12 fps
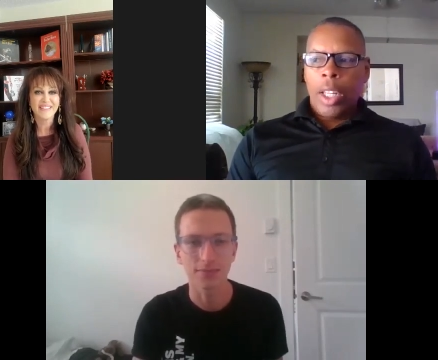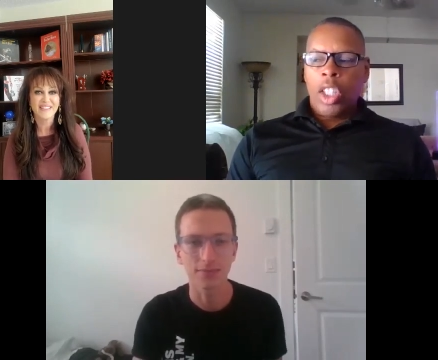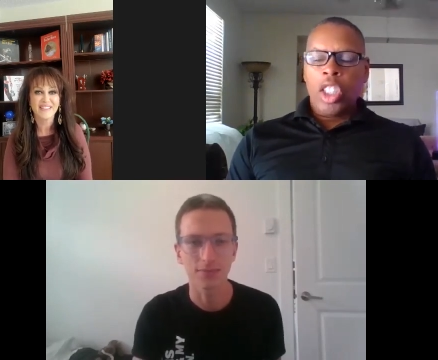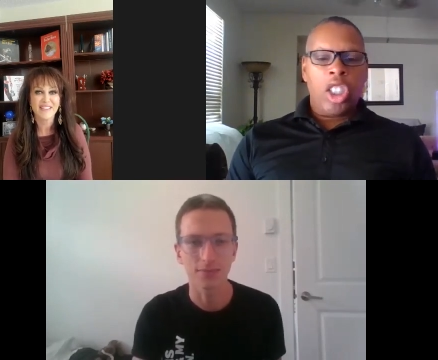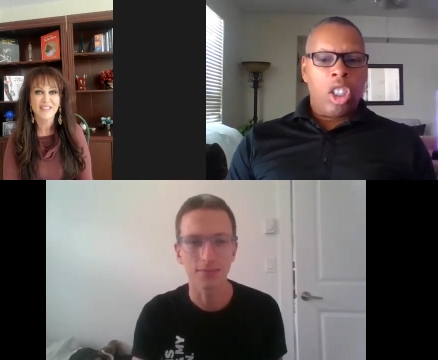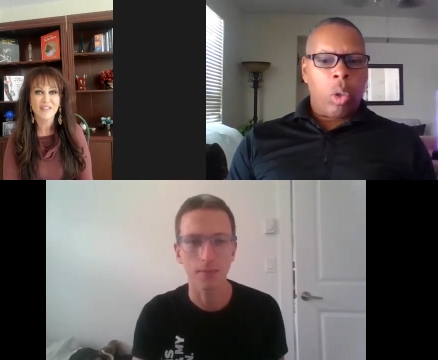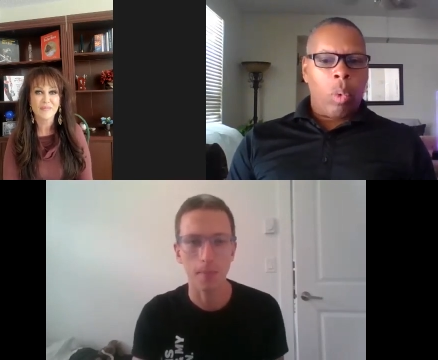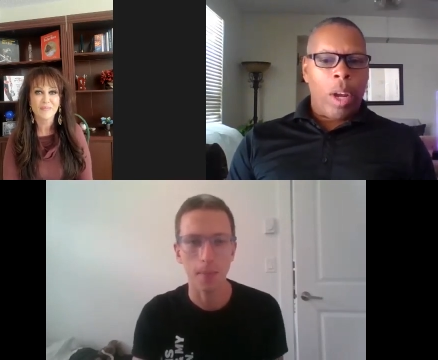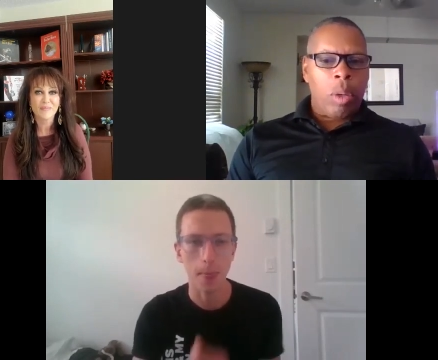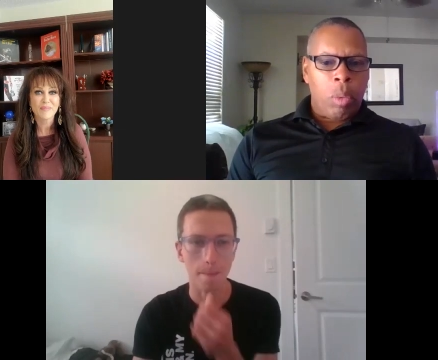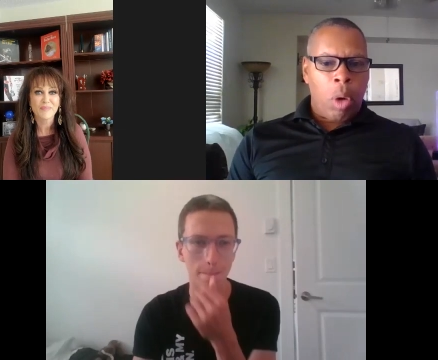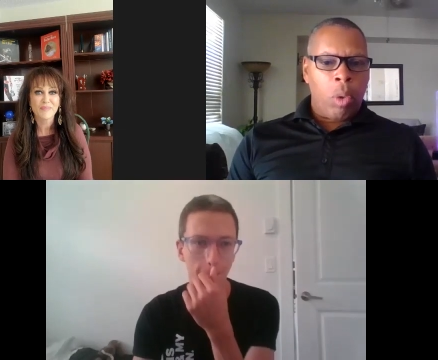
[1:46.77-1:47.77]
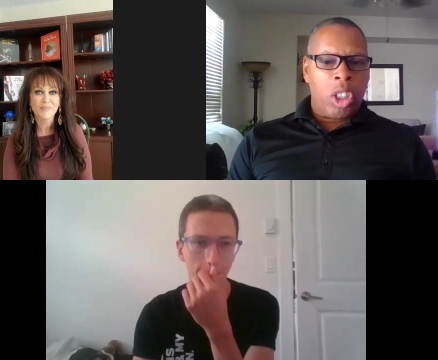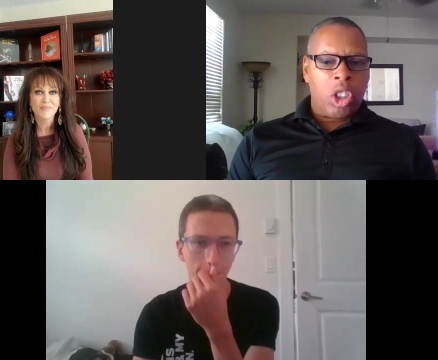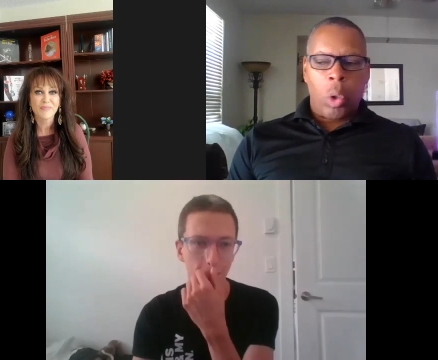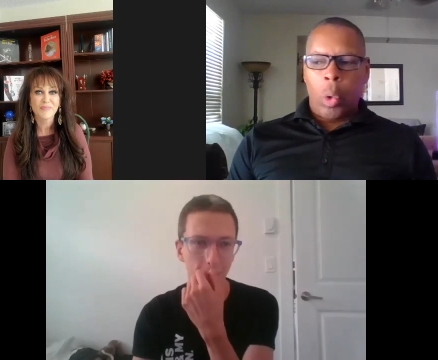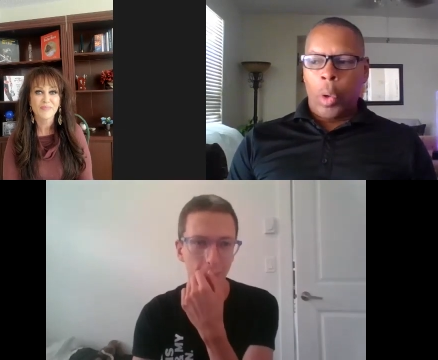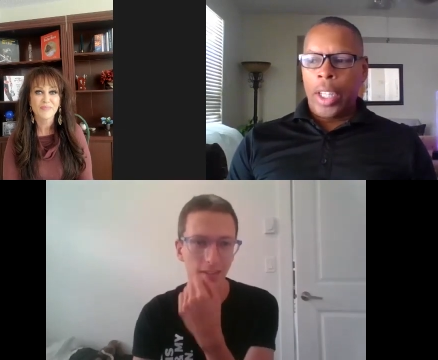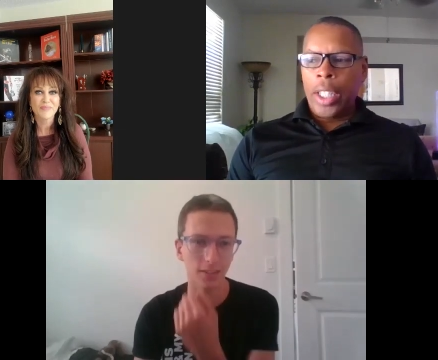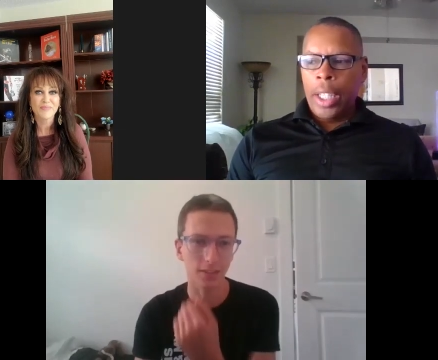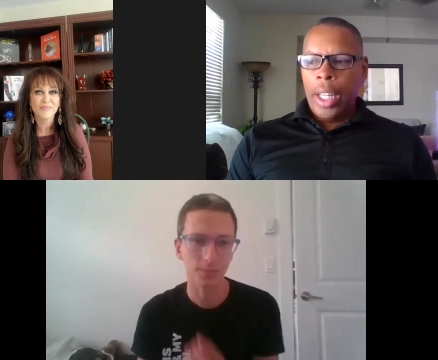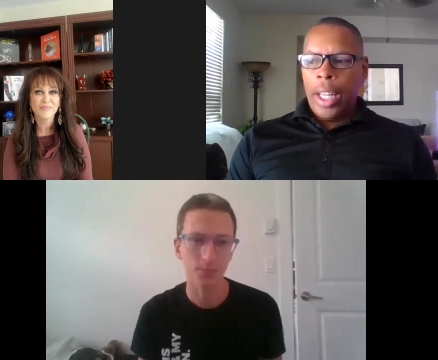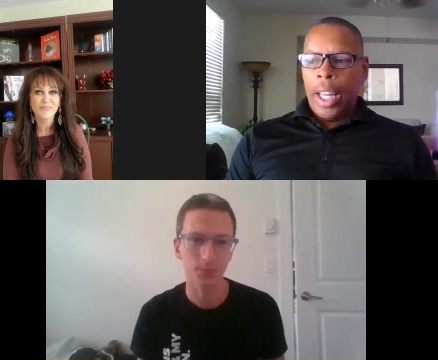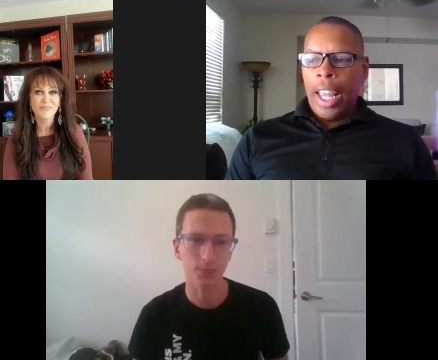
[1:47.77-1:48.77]
Speaker 1: This is a great road story,
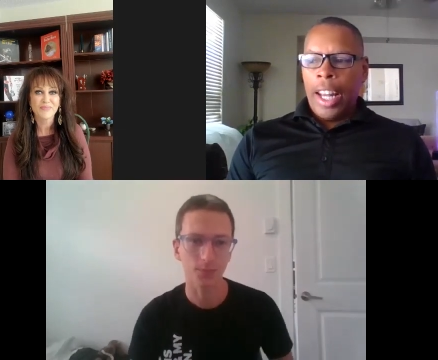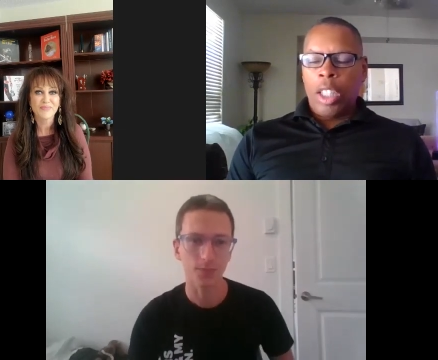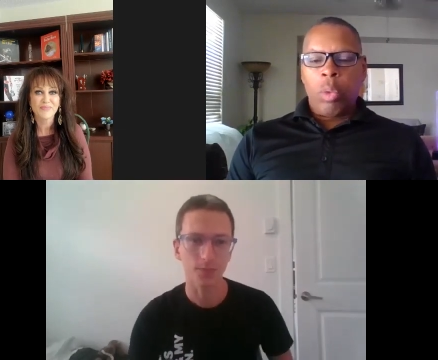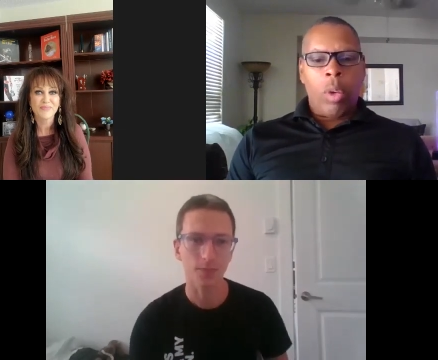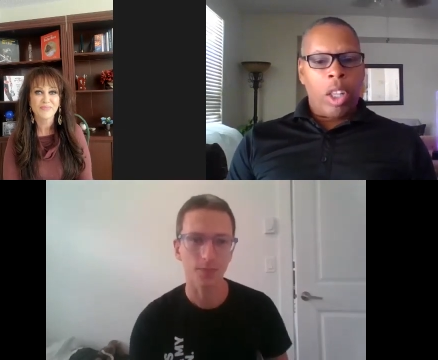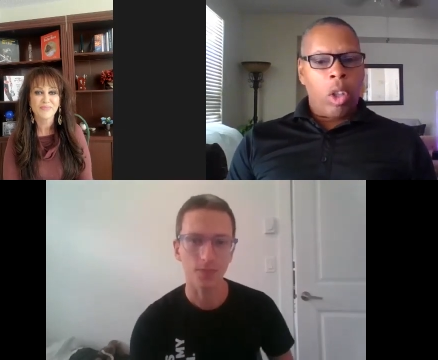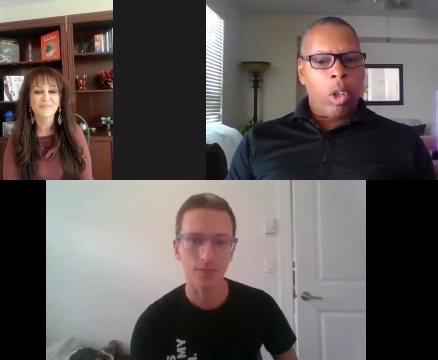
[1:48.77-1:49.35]
and it's one of